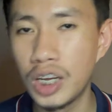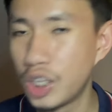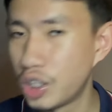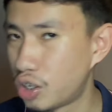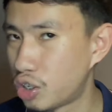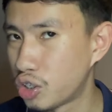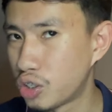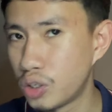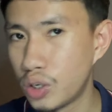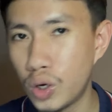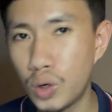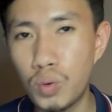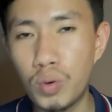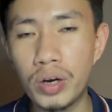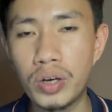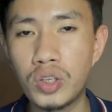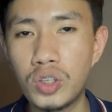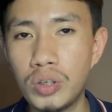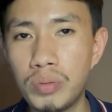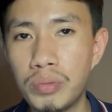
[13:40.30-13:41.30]
There's no
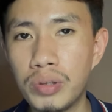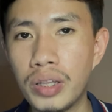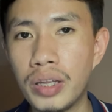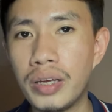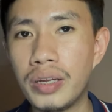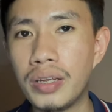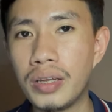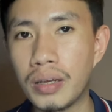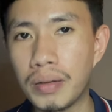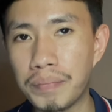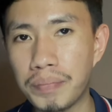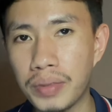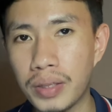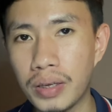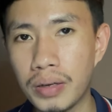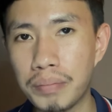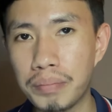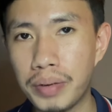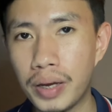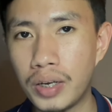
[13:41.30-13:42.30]
accumulating
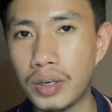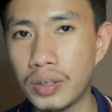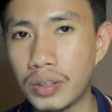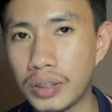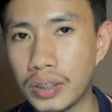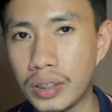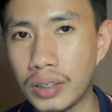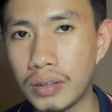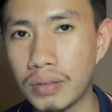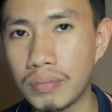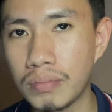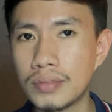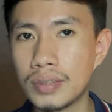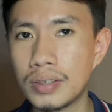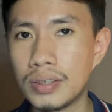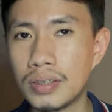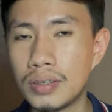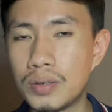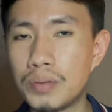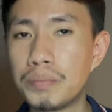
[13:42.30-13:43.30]
penalty
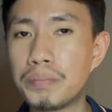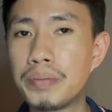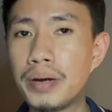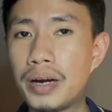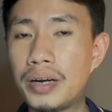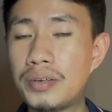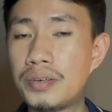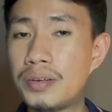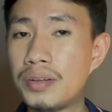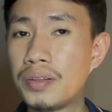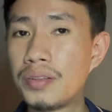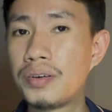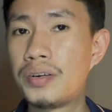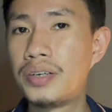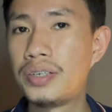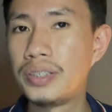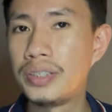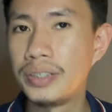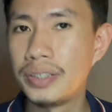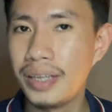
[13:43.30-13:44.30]
compared to the
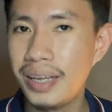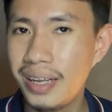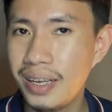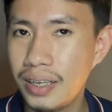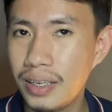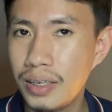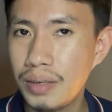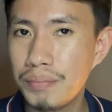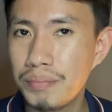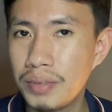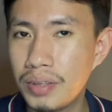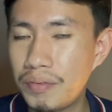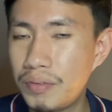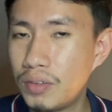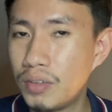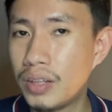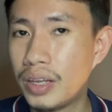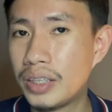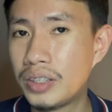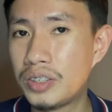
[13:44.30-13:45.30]
13A if
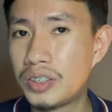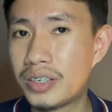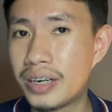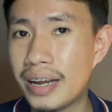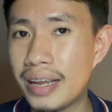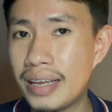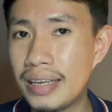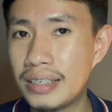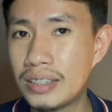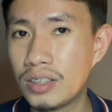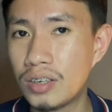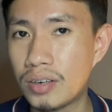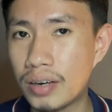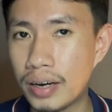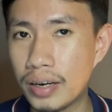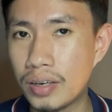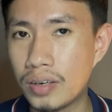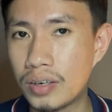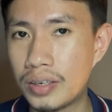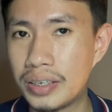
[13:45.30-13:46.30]
you let your
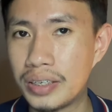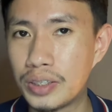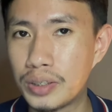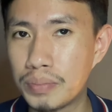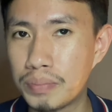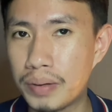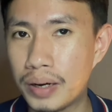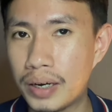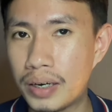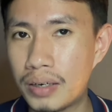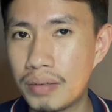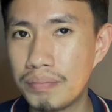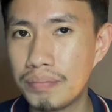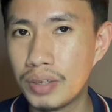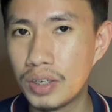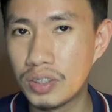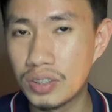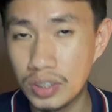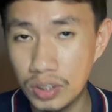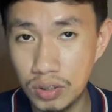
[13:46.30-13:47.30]
ACRI card expire
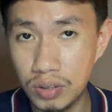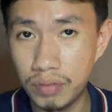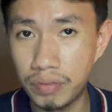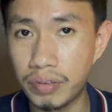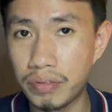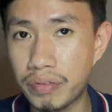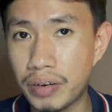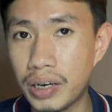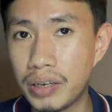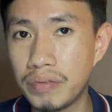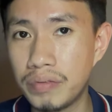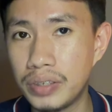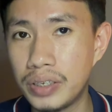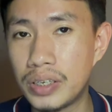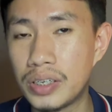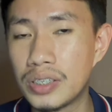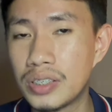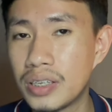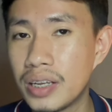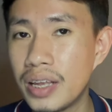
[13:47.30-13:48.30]
because it's good for 5
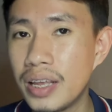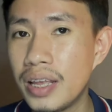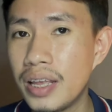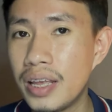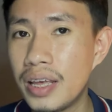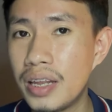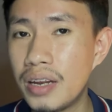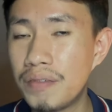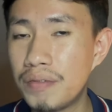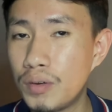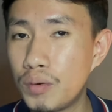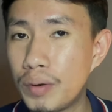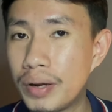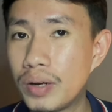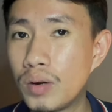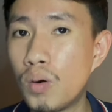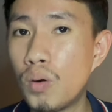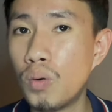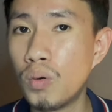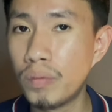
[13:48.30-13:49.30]
years. And if you went
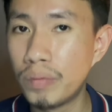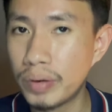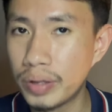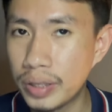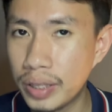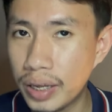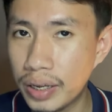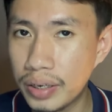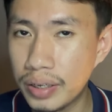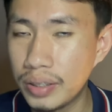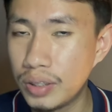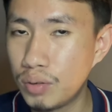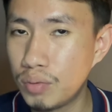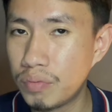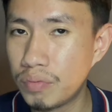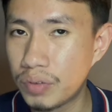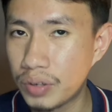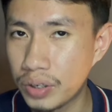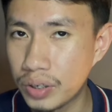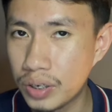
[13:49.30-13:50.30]
over that and you
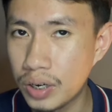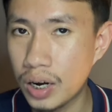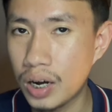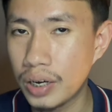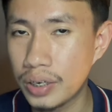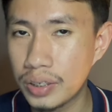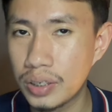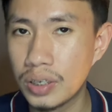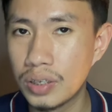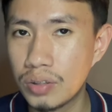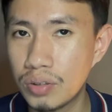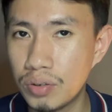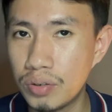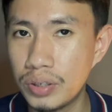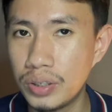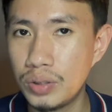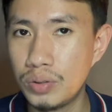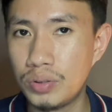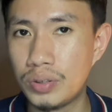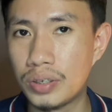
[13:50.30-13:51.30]
forgot to
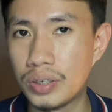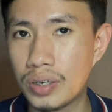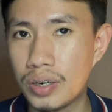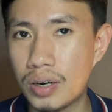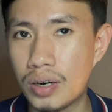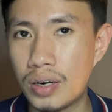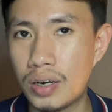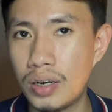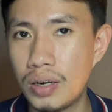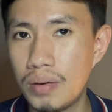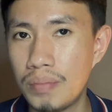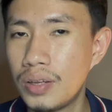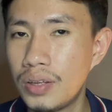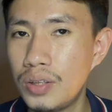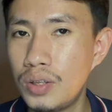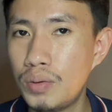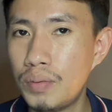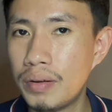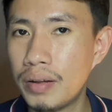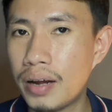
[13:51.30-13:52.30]
renew your card,
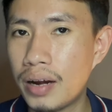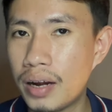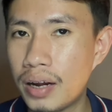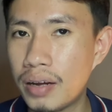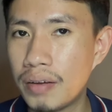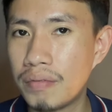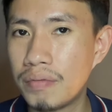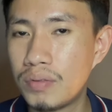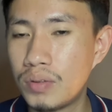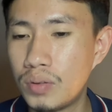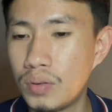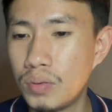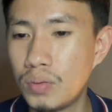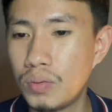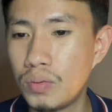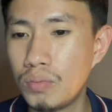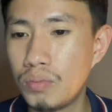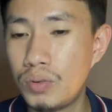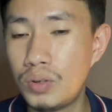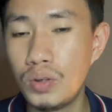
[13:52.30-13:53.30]
you will have
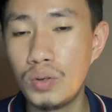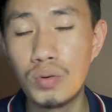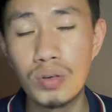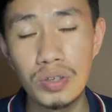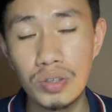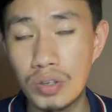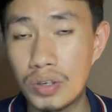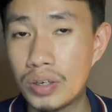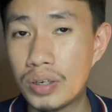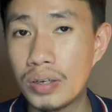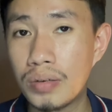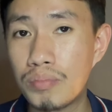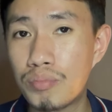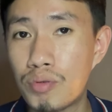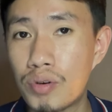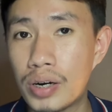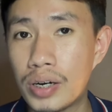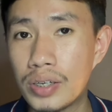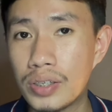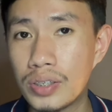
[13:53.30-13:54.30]
to do a certain
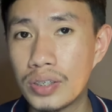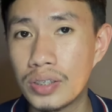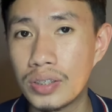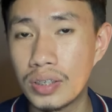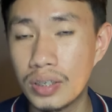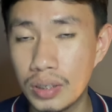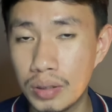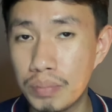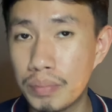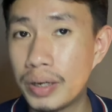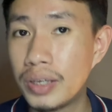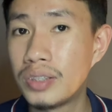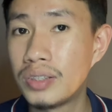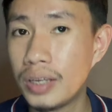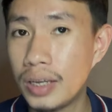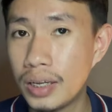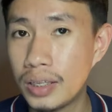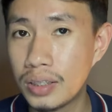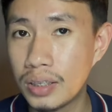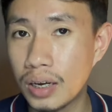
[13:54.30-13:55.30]
process. It might
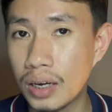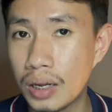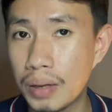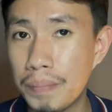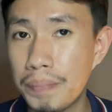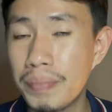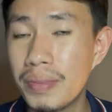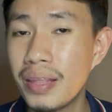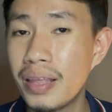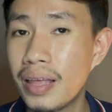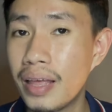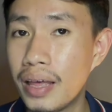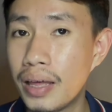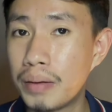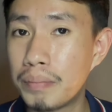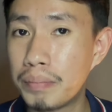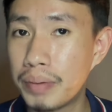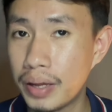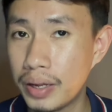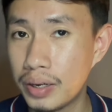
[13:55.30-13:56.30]
take time
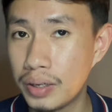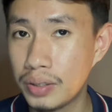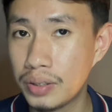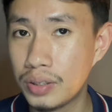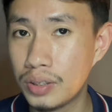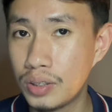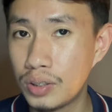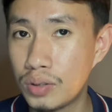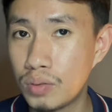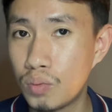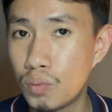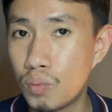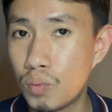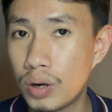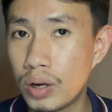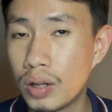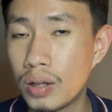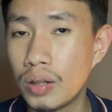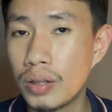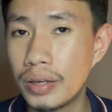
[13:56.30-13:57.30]
and penalties
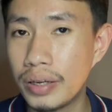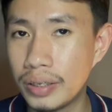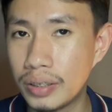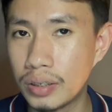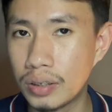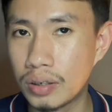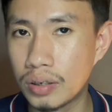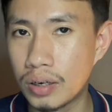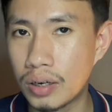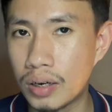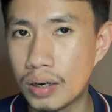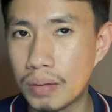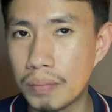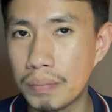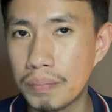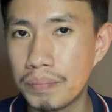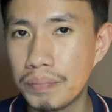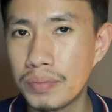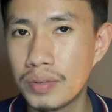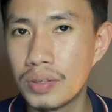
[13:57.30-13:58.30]
will incur.
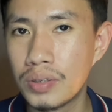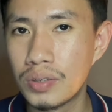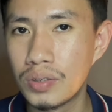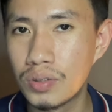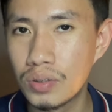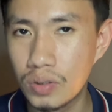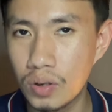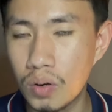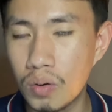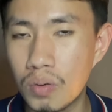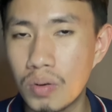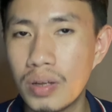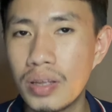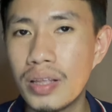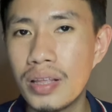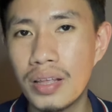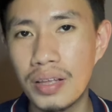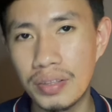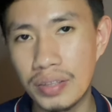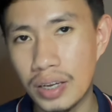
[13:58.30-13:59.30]
So
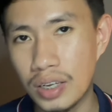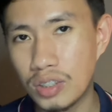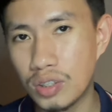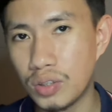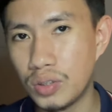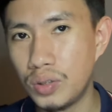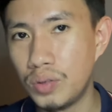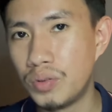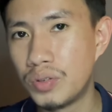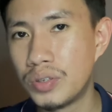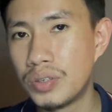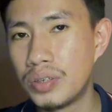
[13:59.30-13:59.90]
that's a huge